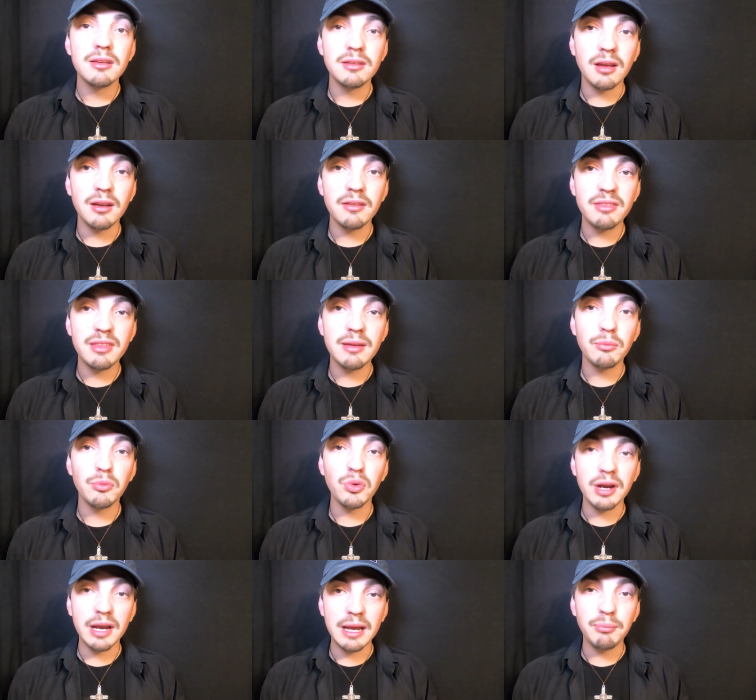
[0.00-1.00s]
none of
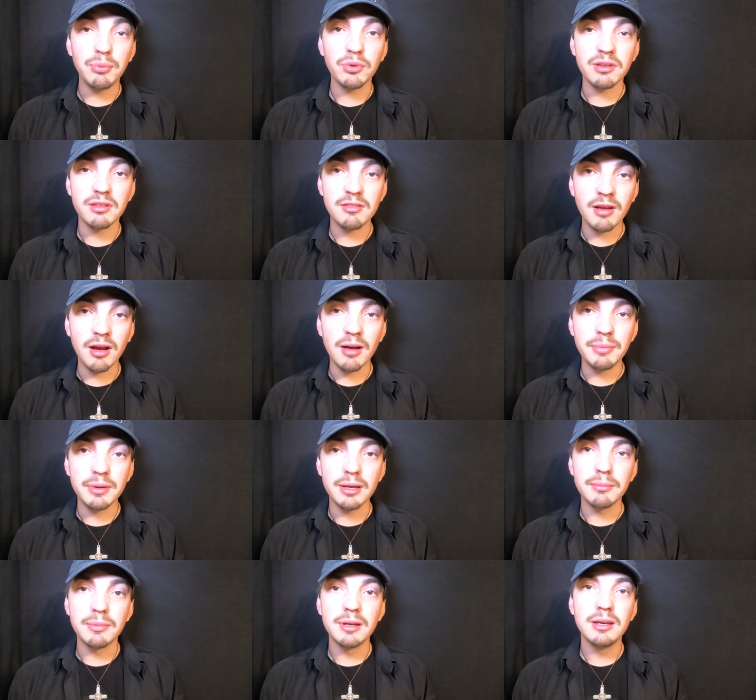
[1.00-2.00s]
them were able to stop
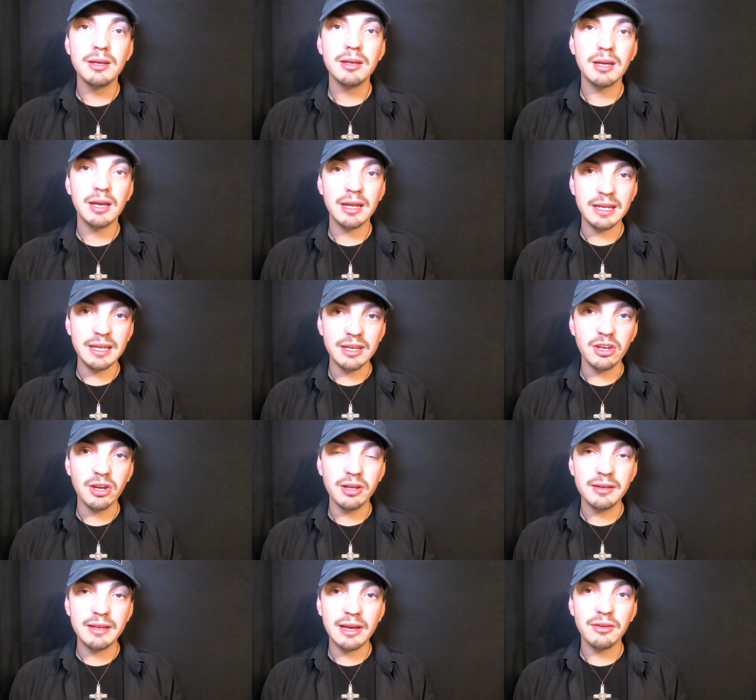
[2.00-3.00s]
him, and he
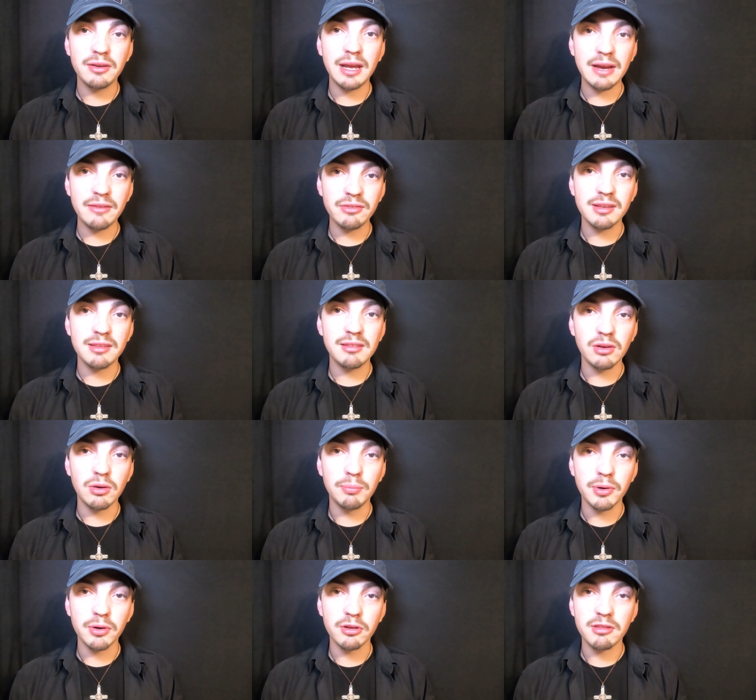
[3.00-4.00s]
gunned down every
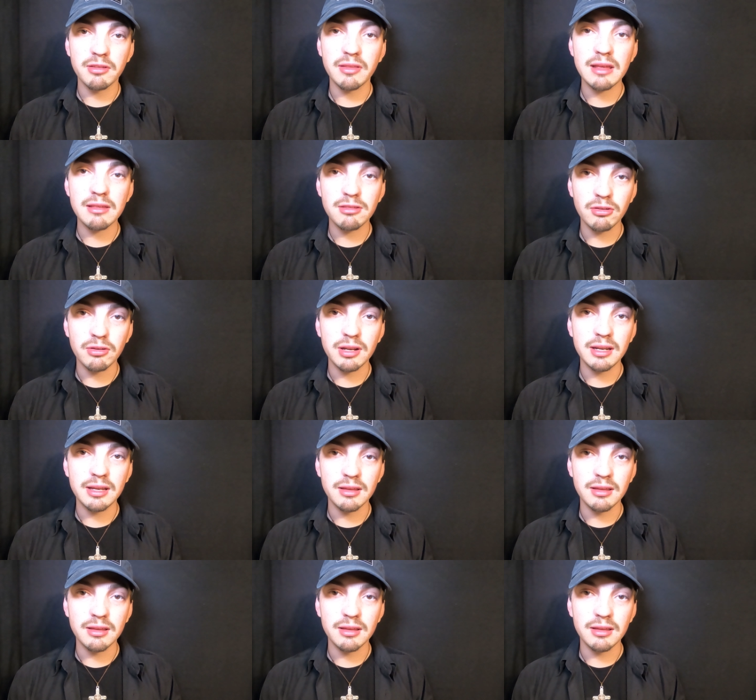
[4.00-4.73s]
single person that stood in